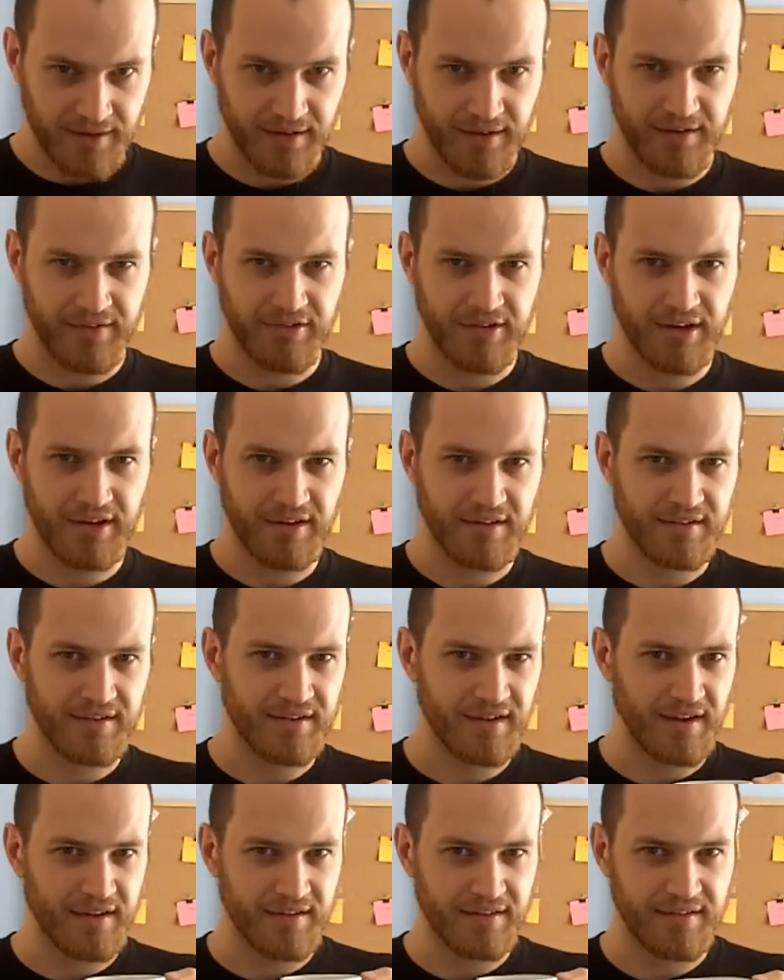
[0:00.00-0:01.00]
like a very nice
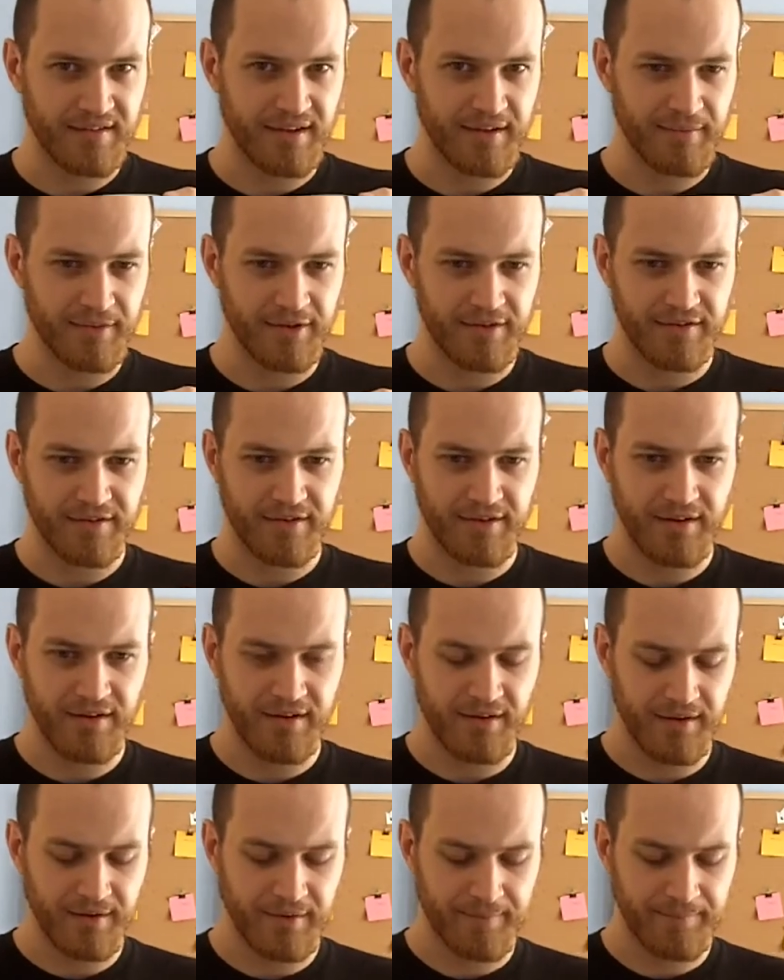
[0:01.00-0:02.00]
salad sandwich.
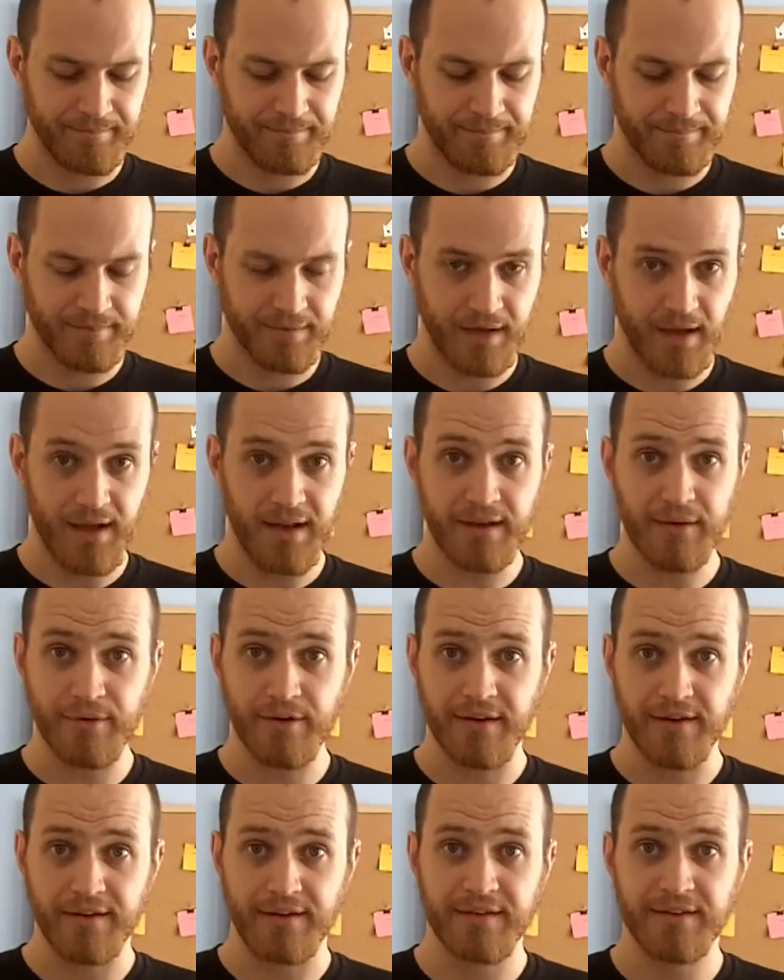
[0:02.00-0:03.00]
Um,
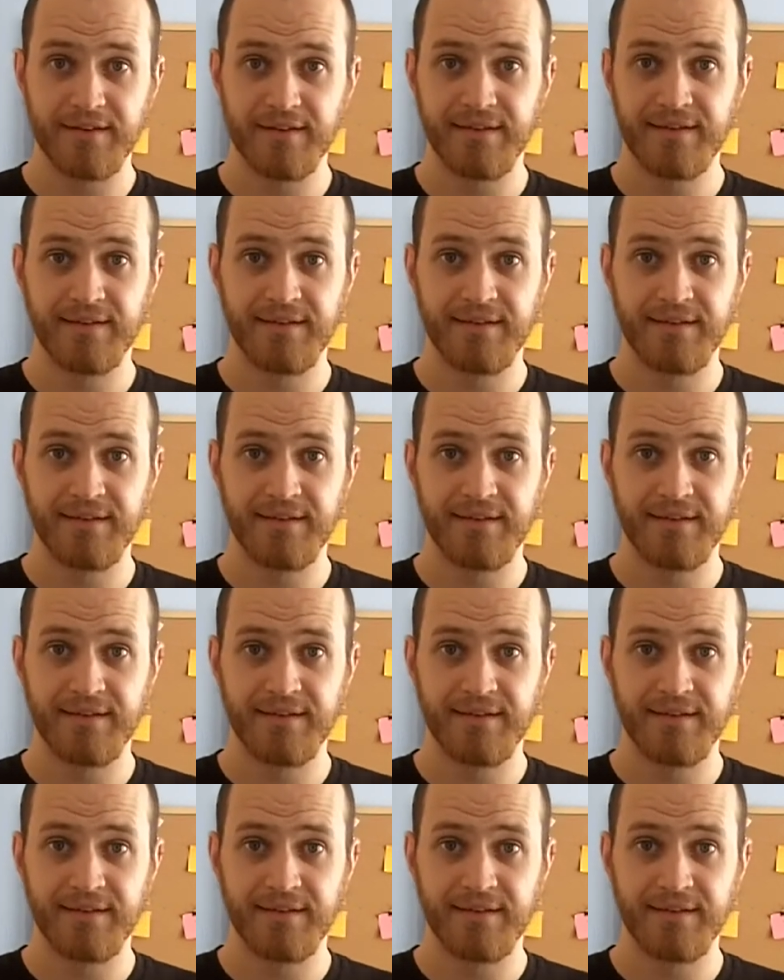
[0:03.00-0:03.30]
anyway.